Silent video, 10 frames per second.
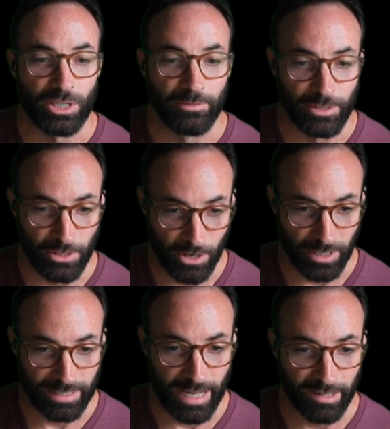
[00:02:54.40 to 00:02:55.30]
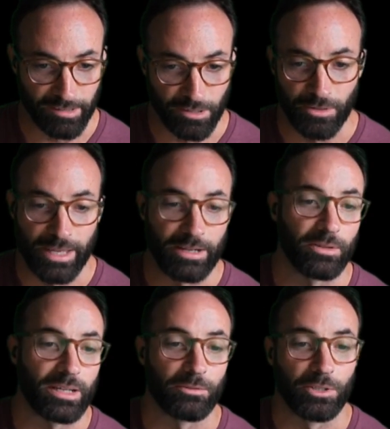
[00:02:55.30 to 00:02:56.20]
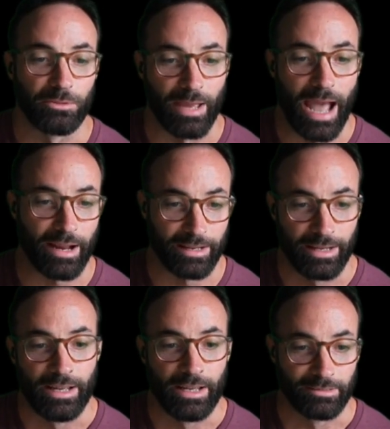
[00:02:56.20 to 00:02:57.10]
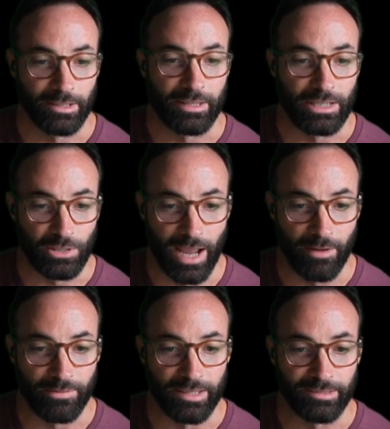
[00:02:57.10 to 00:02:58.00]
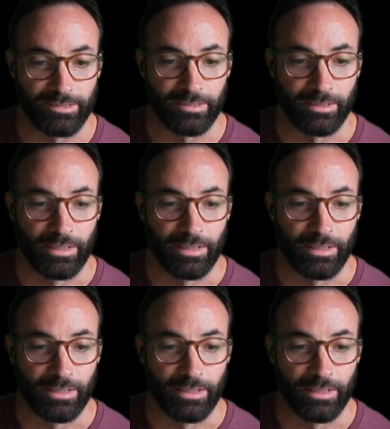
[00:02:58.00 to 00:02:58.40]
of your architecture, or they don't get rolled back. So then you have this,